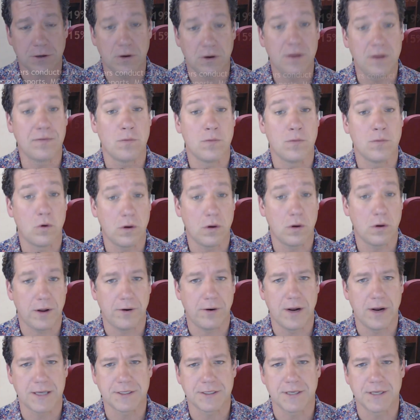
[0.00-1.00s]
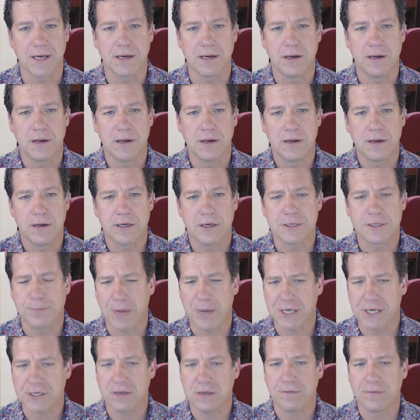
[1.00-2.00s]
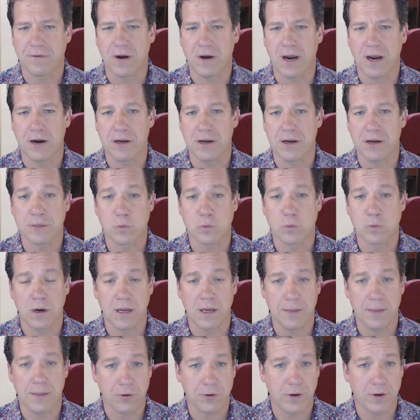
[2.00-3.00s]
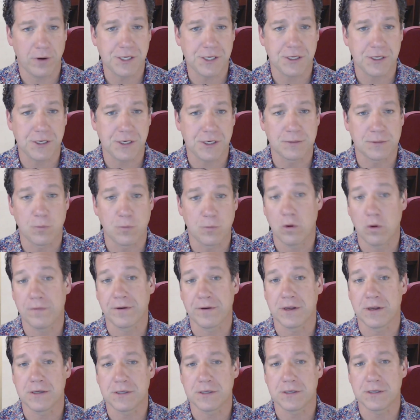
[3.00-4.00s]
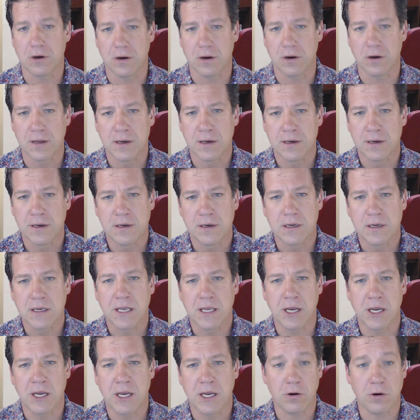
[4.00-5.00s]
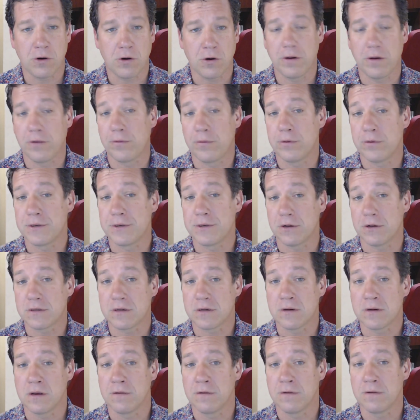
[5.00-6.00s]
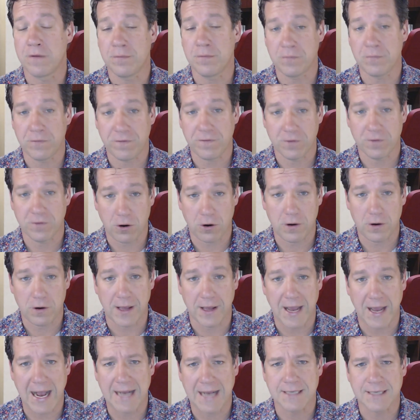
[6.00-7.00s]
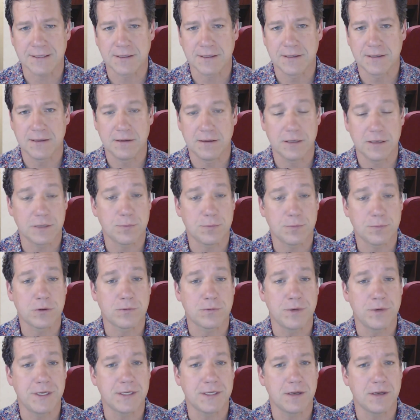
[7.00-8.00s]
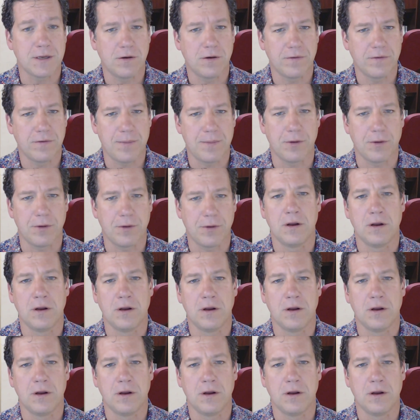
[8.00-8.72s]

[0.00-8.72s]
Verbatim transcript: are even more interesting, especially for areas where immigration is more of a concern. Here are the results from Florida, asked this most recent November.